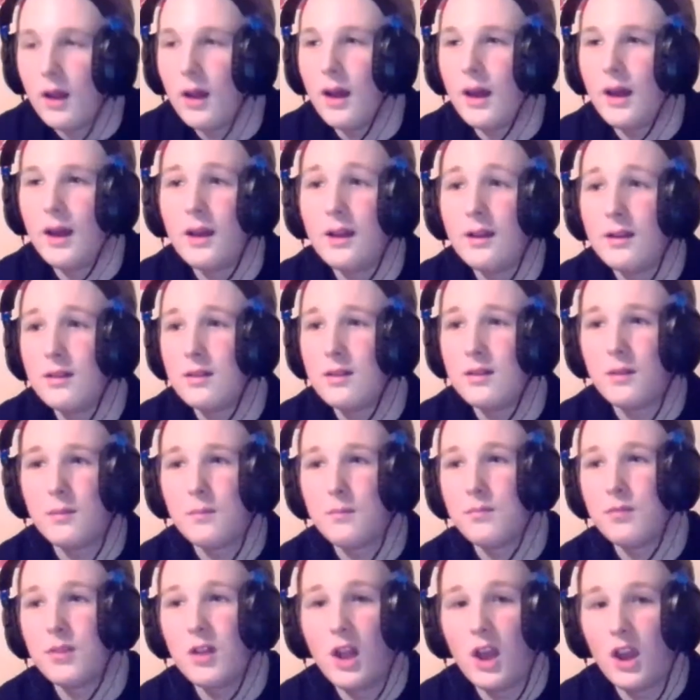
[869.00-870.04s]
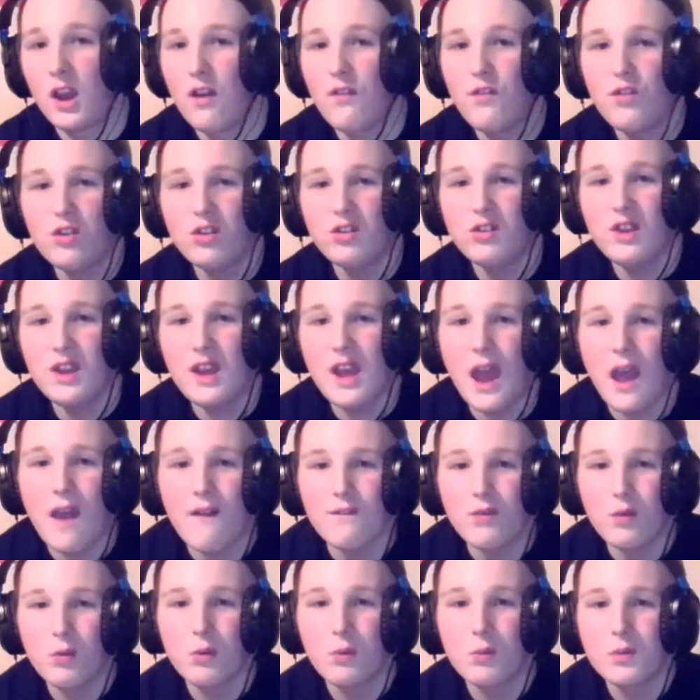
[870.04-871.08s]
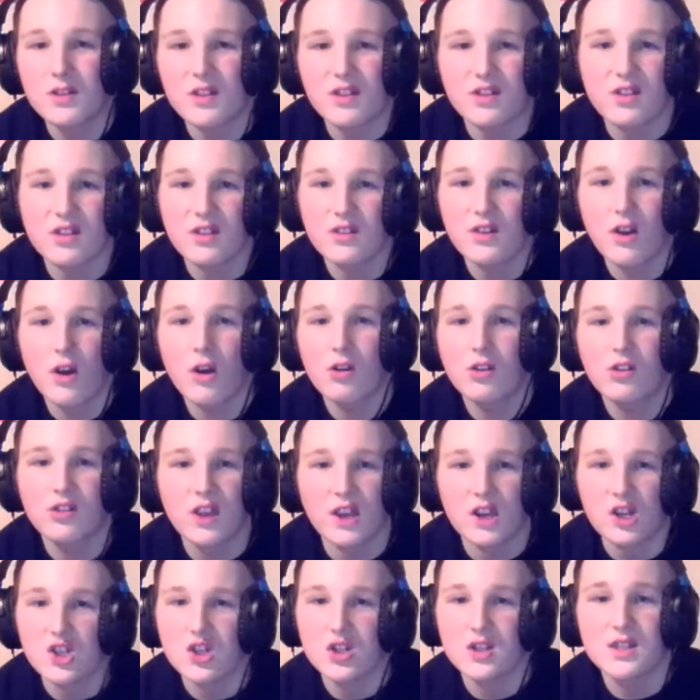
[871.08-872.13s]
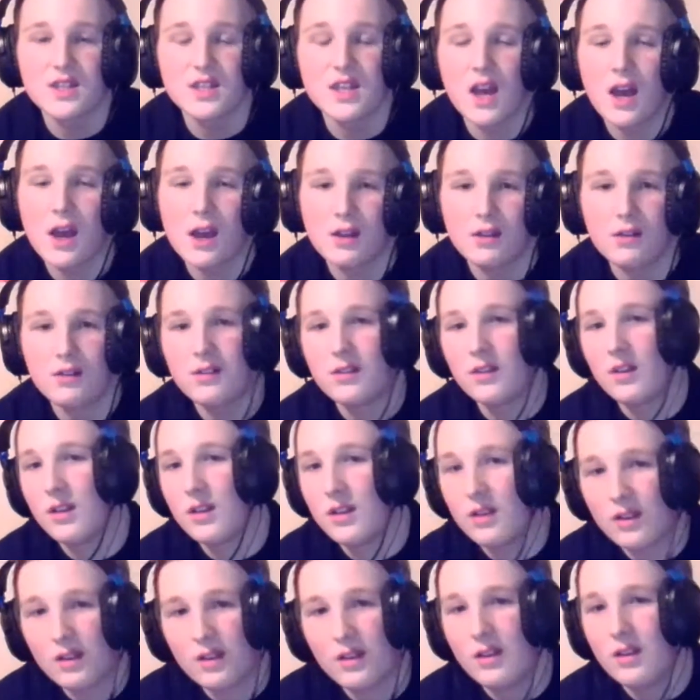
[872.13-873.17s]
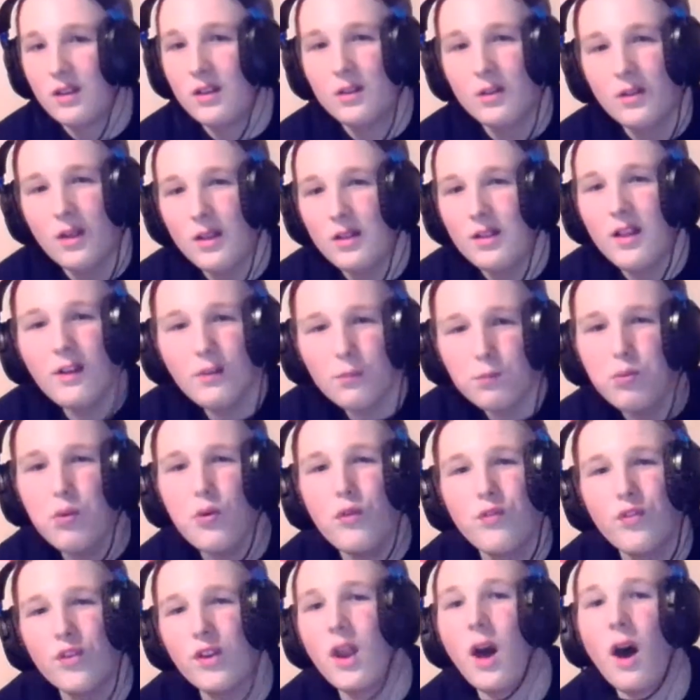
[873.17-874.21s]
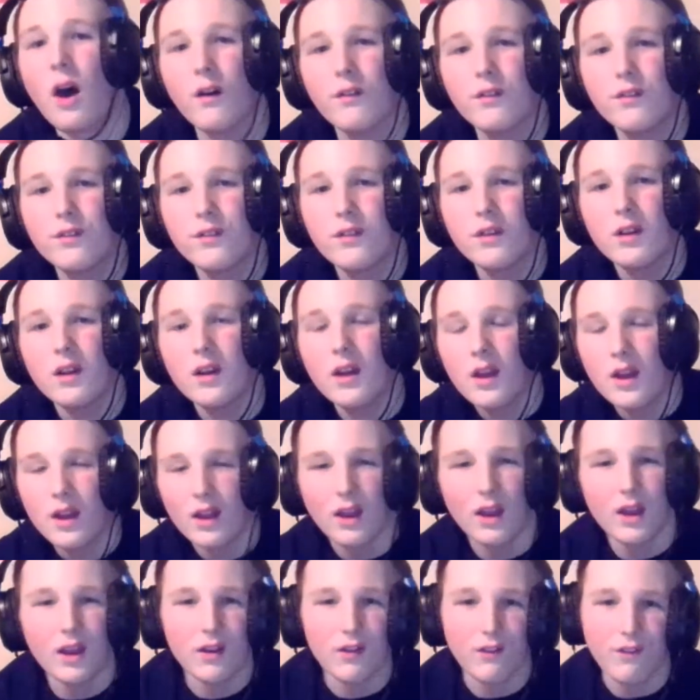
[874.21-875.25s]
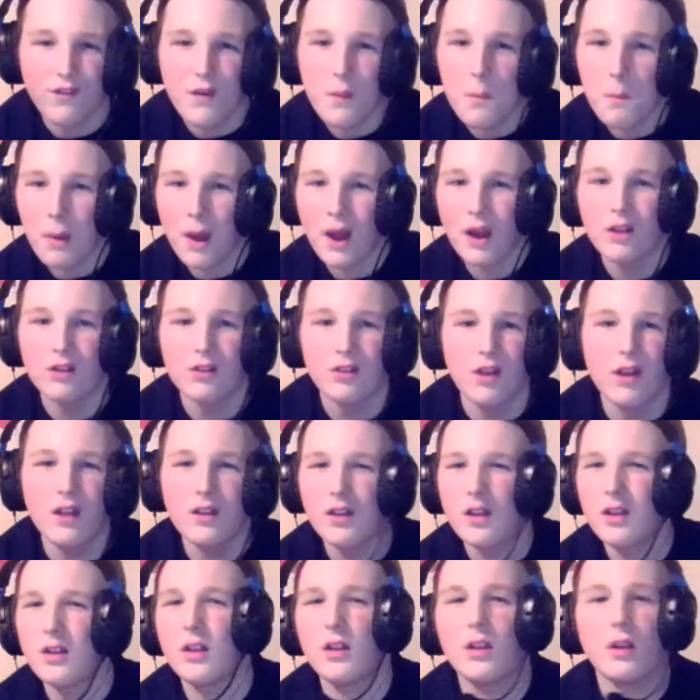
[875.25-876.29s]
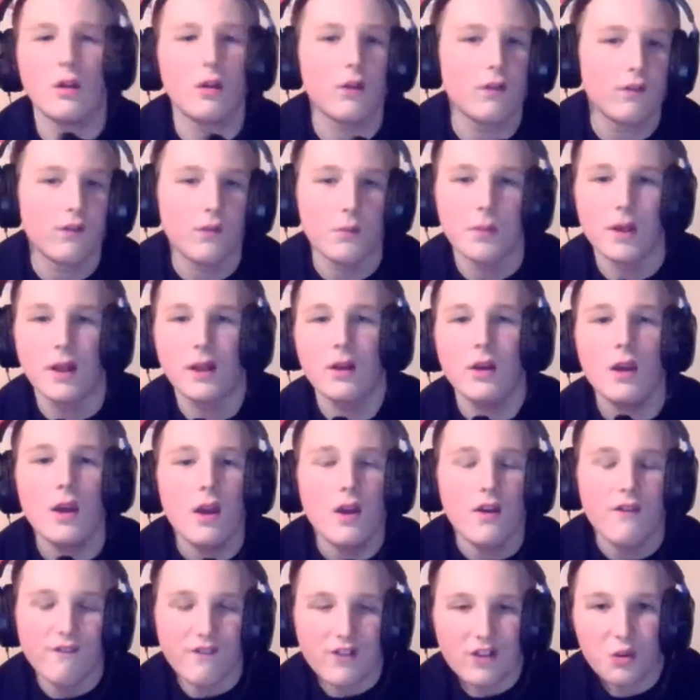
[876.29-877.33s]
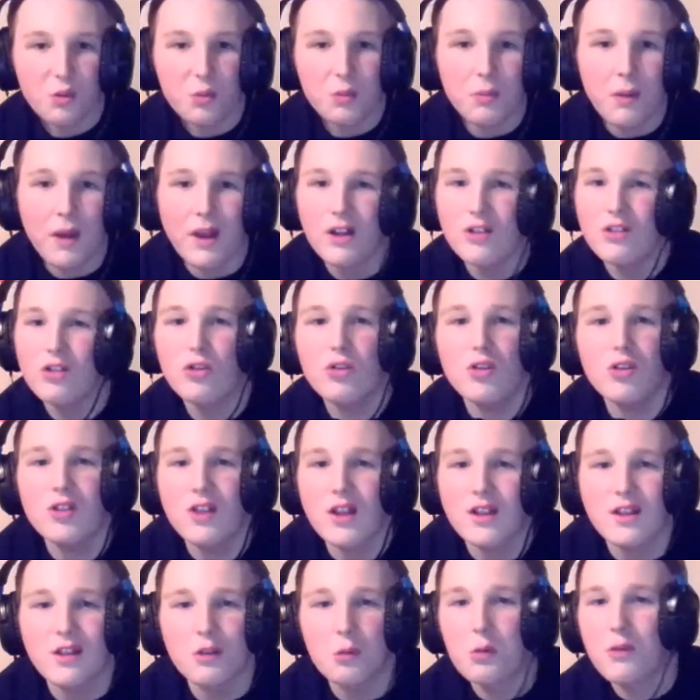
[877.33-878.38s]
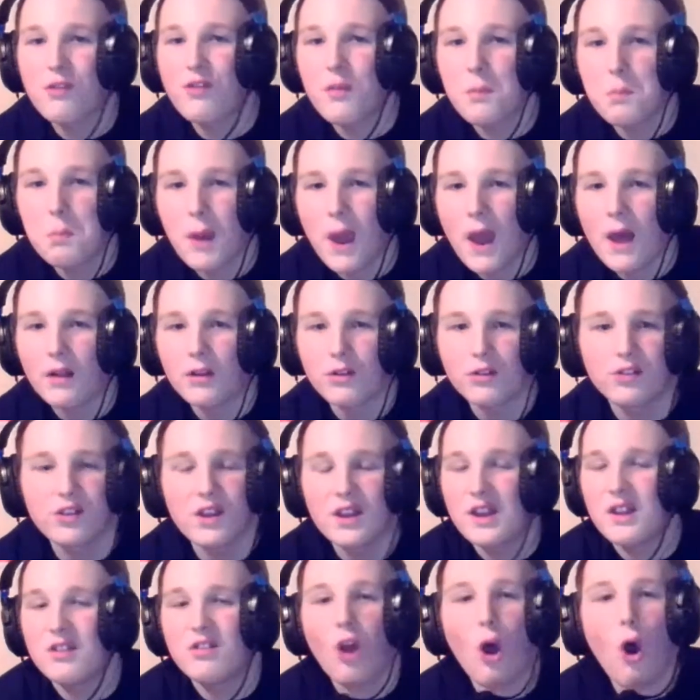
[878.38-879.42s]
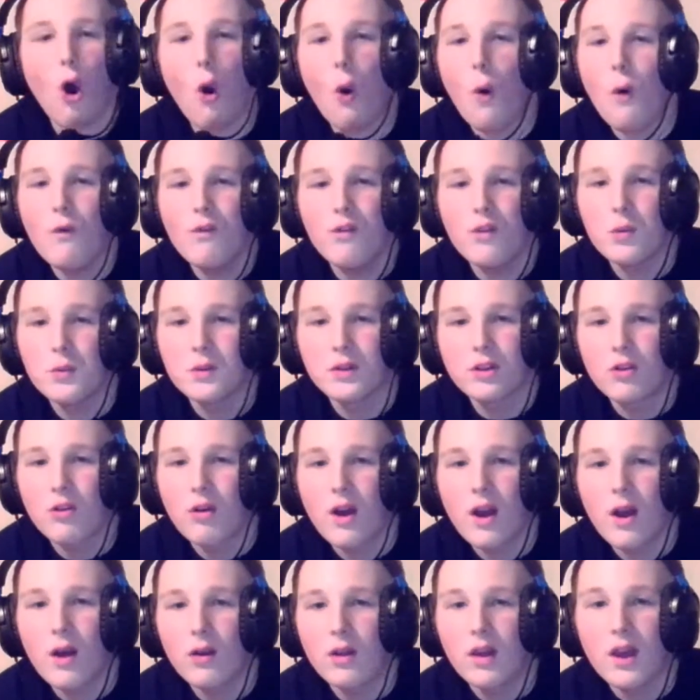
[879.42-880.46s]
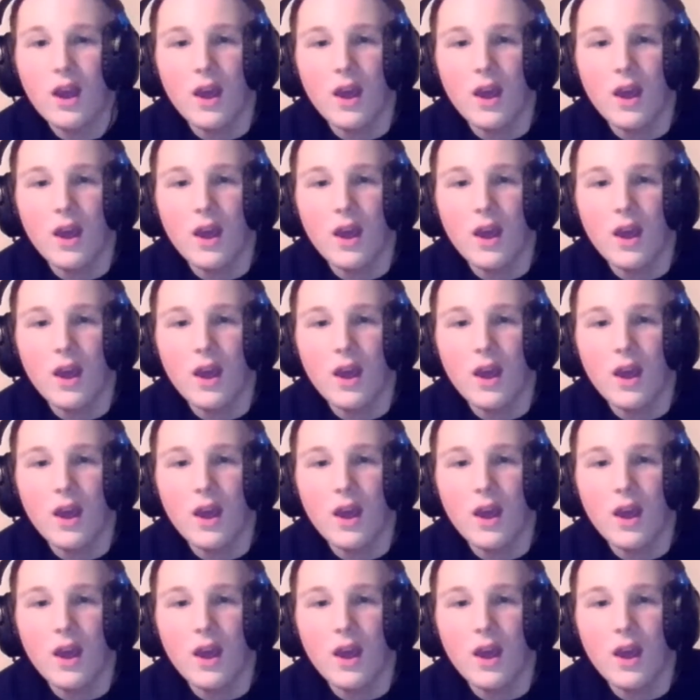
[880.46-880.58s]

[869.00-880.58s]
And, like, if you see everyone with the Cesaro section signs, that's proof enough. Like, Finn Balor, no, Finn Balor. Vince McMahon has also done this with Finn Balor, saying he's not over with the crowd.